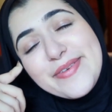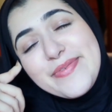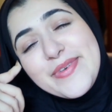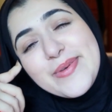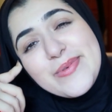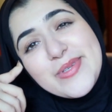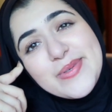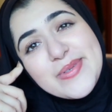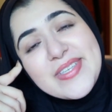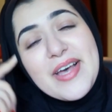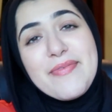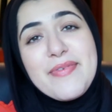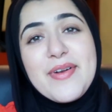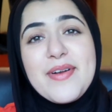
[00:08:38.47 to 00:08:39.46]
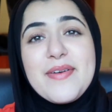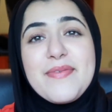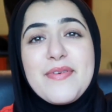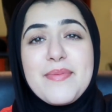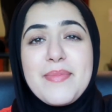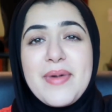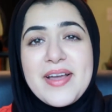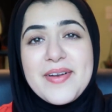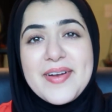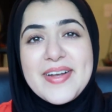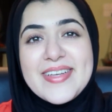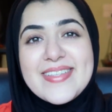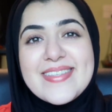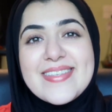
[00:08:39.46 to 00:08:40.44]
If you do suffer from
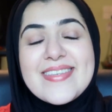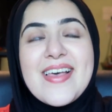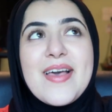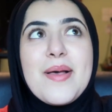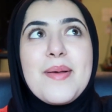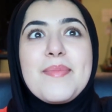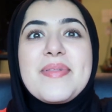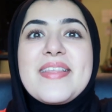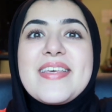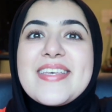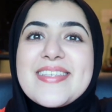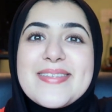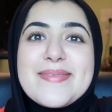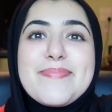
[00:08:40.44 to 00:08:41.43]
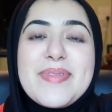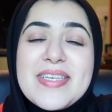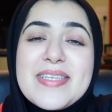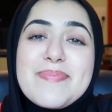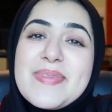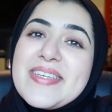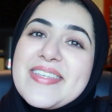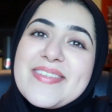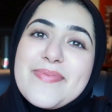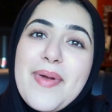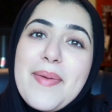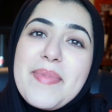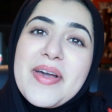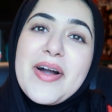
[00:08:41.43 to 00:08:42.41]
migraines, please
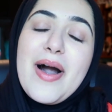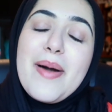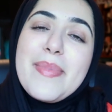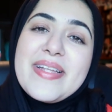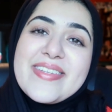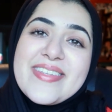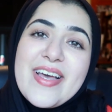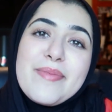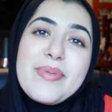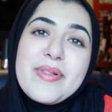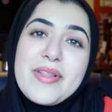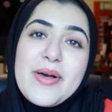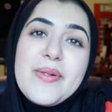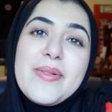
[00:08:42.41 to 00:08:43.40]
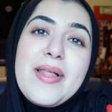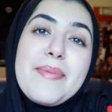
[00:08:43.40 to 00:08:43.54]
write me a comment down below.